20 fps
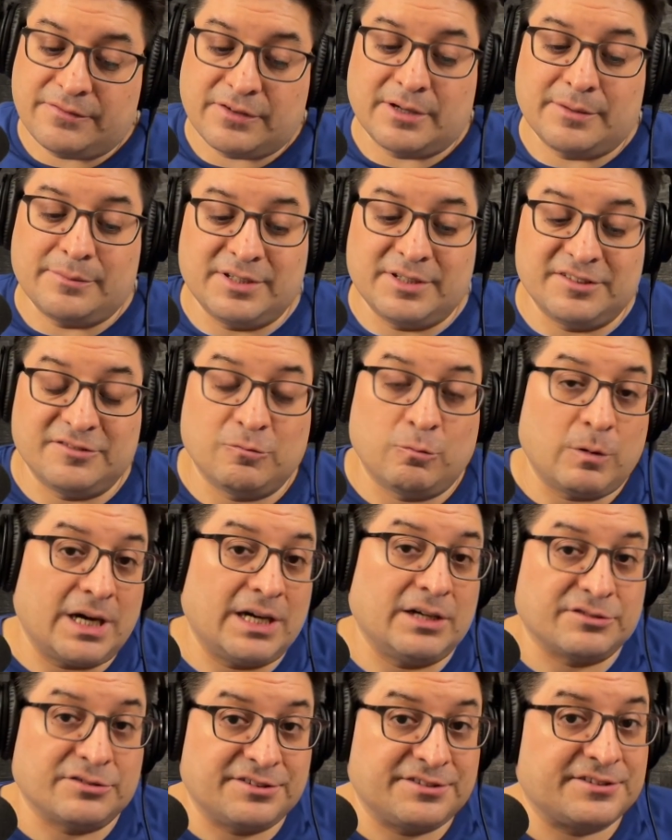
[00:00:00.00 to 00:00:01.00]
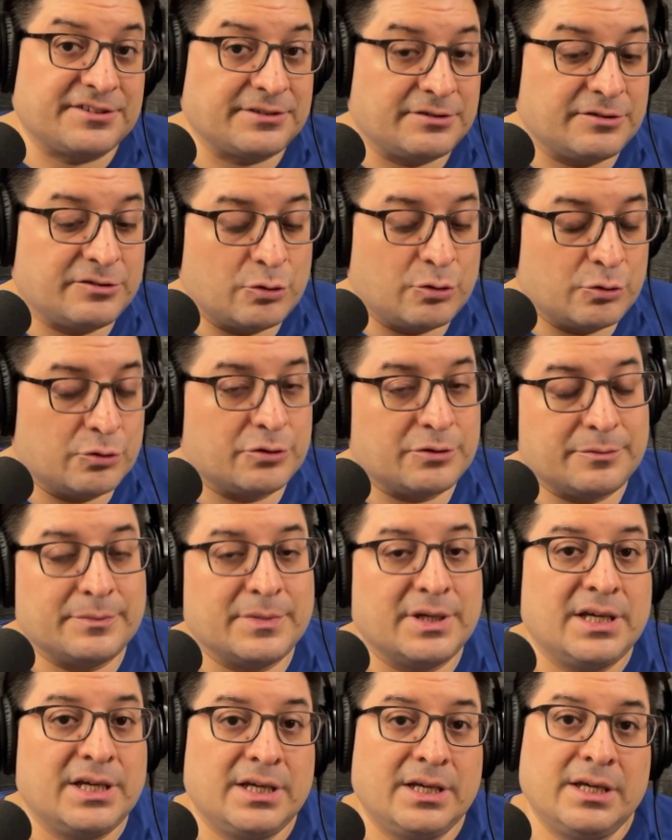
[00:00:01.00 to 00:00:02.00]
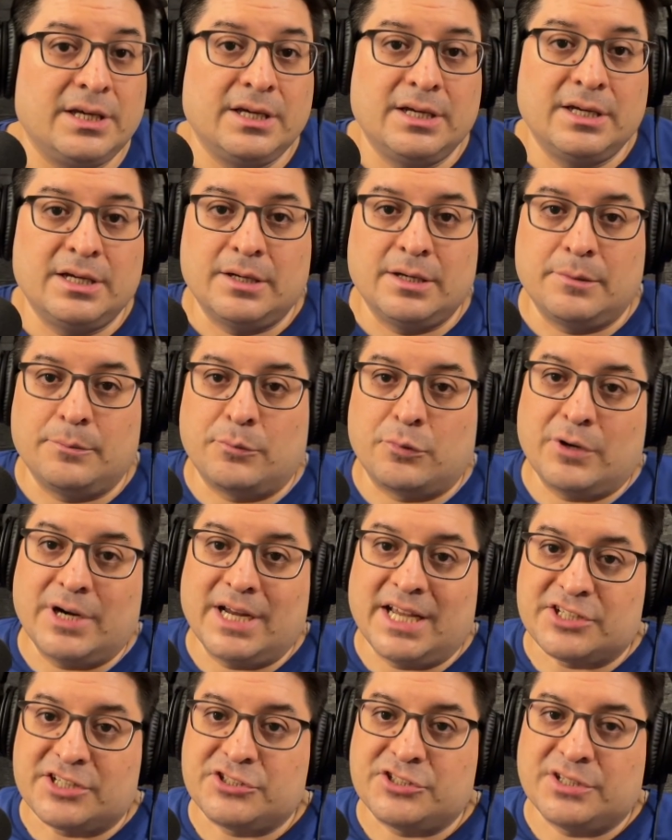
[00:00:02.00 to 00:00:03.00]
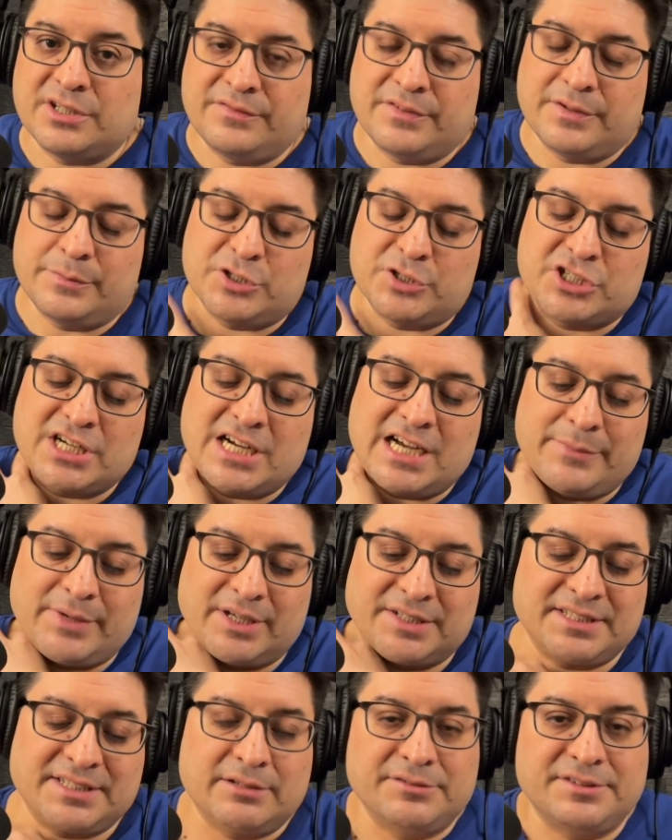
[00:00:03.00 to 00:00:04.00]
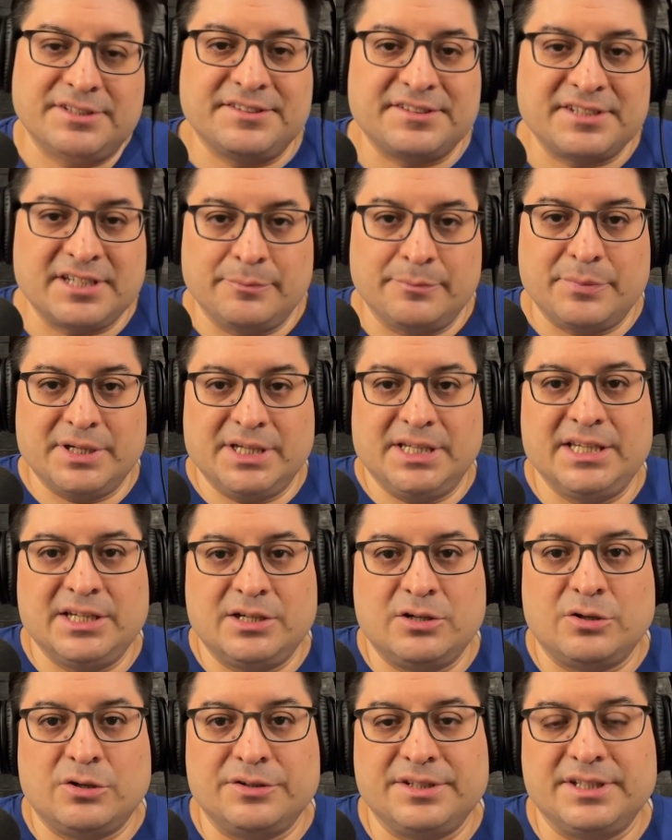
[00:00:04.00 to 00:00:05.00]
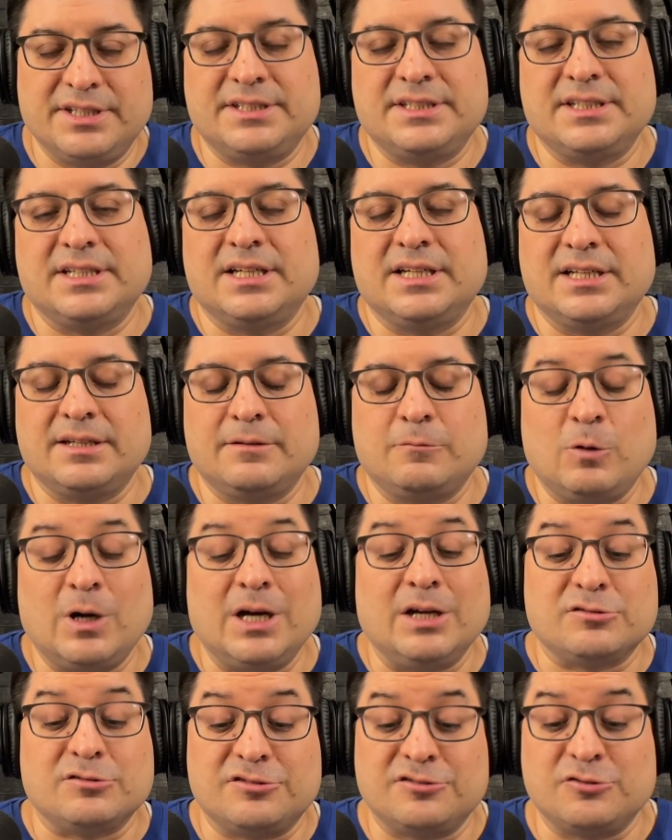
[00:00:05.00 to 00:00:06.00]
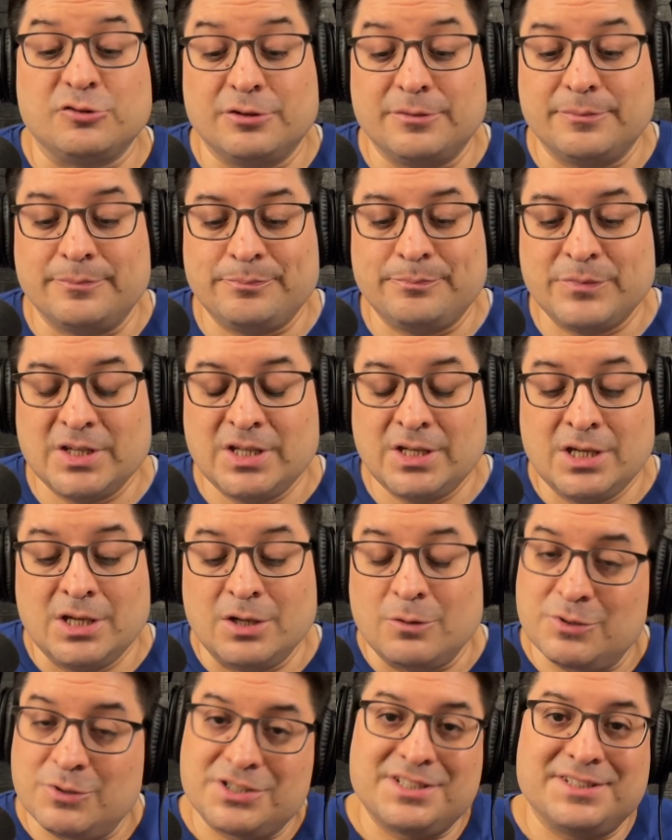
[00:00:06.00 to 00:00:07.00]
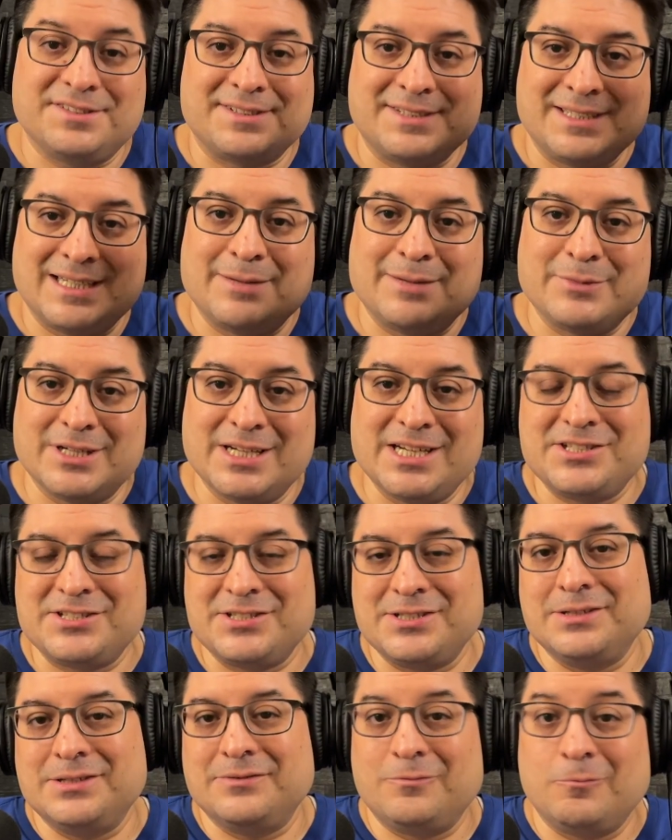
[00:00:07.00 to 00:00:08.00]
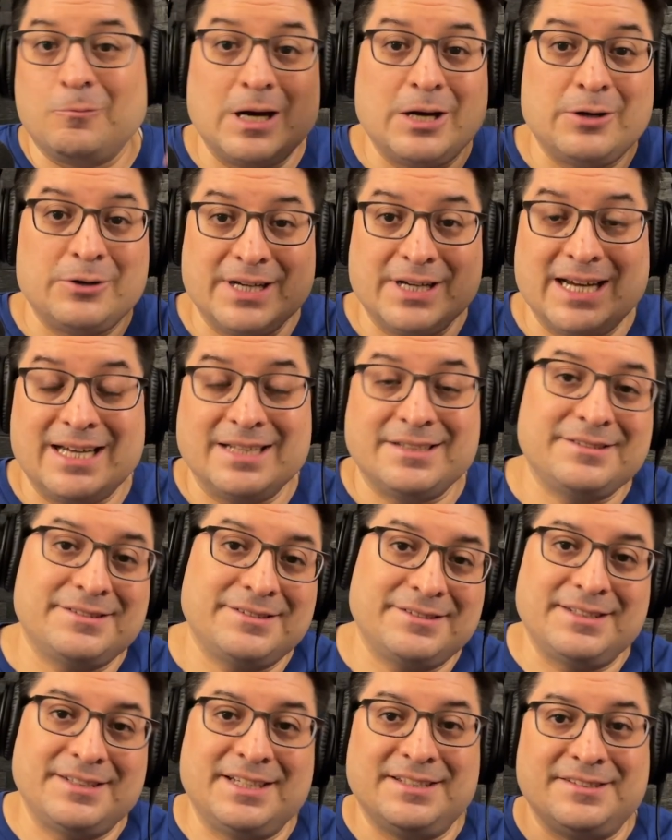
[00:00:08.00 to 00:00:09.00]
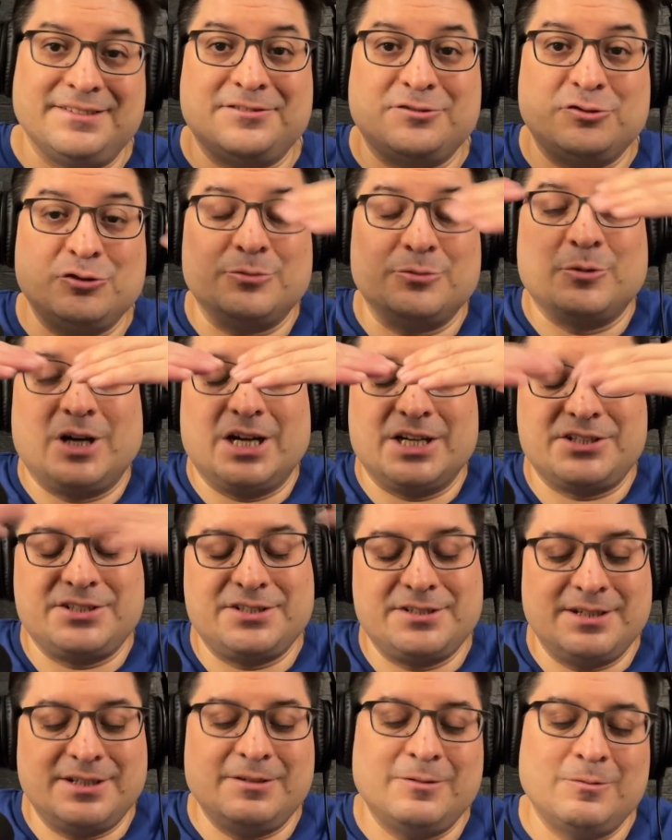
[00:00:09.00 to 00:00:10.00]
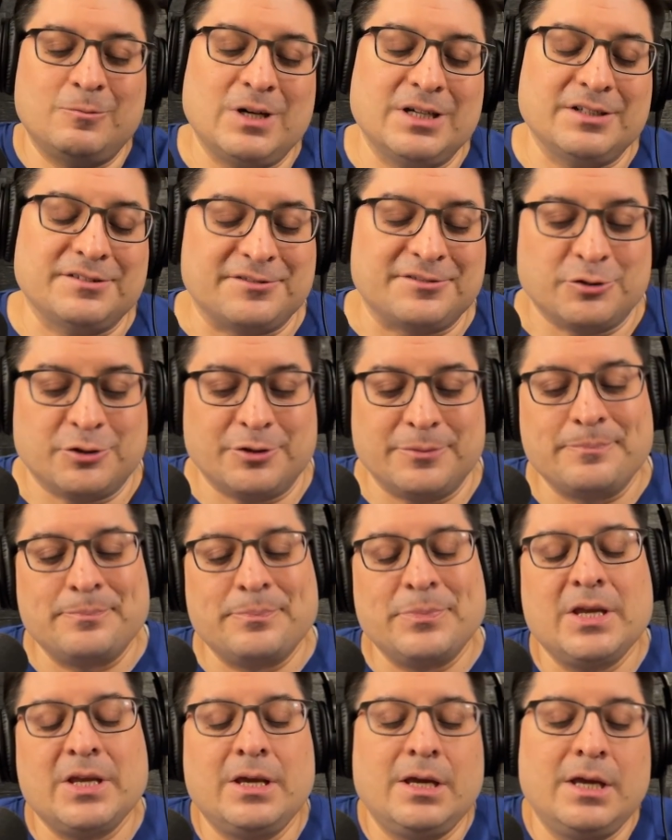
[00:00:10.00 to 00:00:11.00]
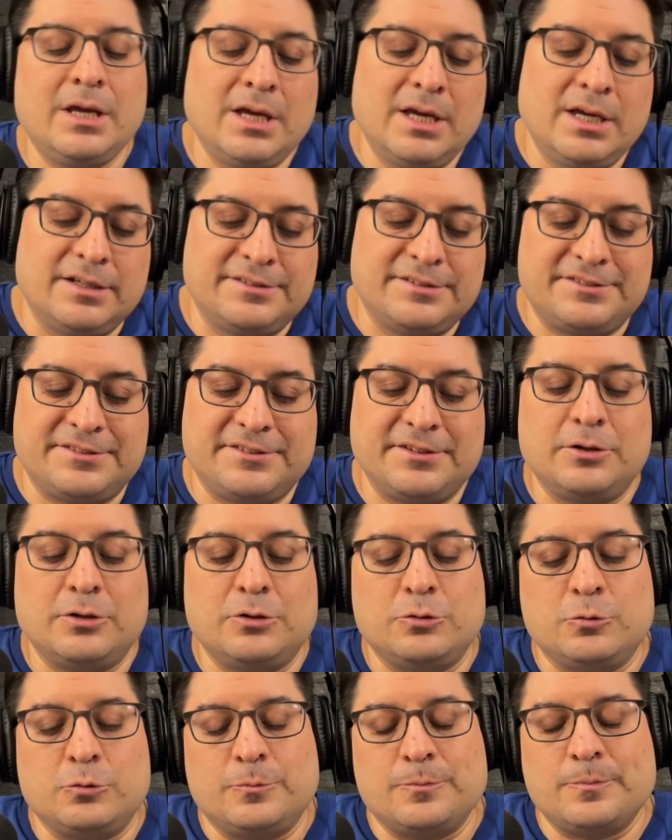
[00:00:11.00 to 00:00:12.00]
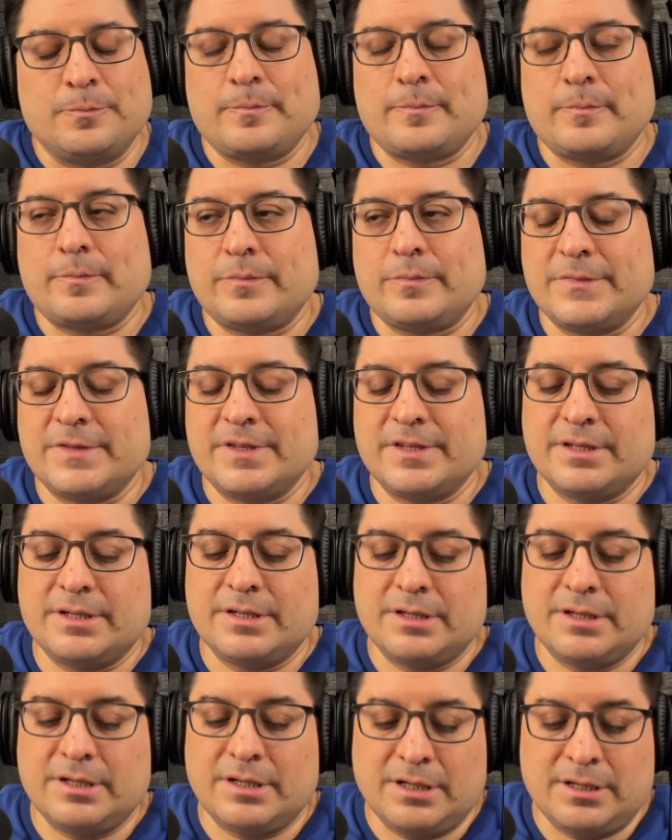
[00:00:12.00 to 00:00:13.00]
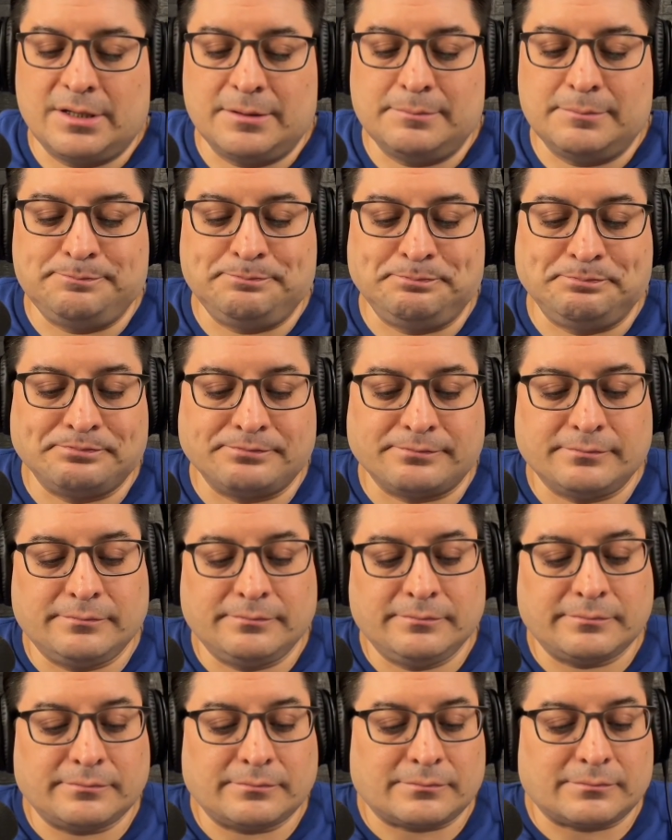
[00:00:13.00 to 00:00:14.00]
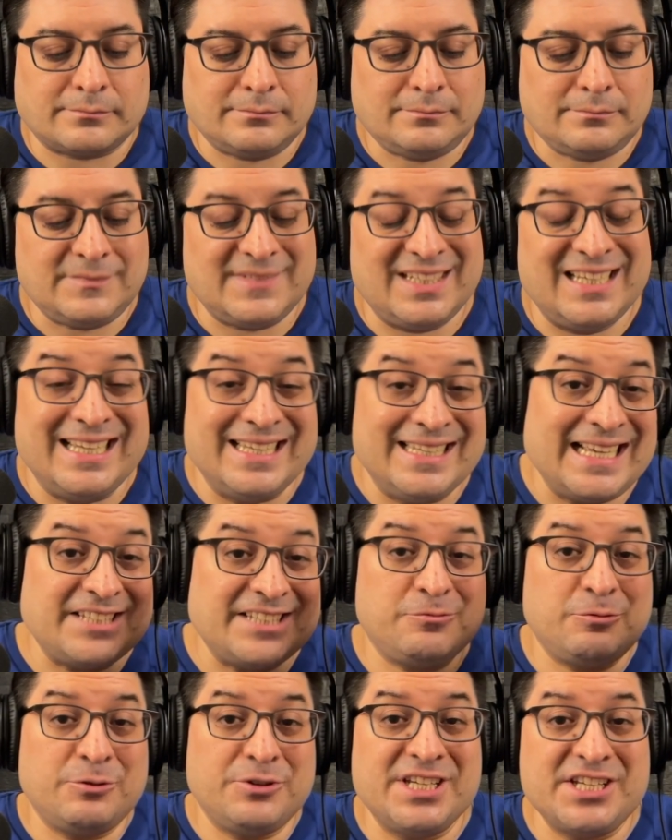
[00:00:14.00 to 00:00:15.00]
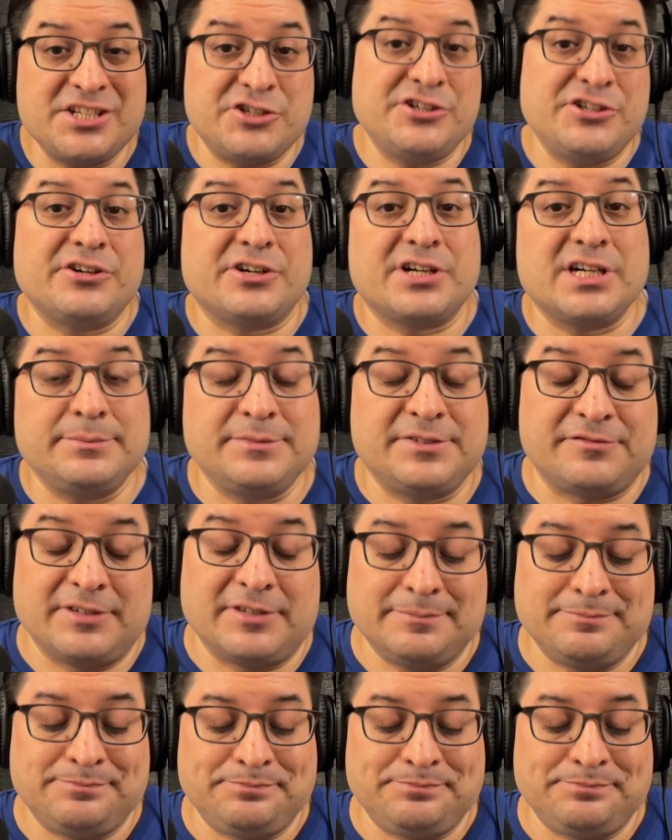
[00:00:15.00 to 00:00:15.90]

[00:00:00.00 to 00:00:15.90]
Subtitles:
his Wildstorm branch of Image Comics. That was his company. He called it Wildstorm, which is a combination of Wildcats and Stormwatch, Wildstorm. So, and that's where the engineer comes from.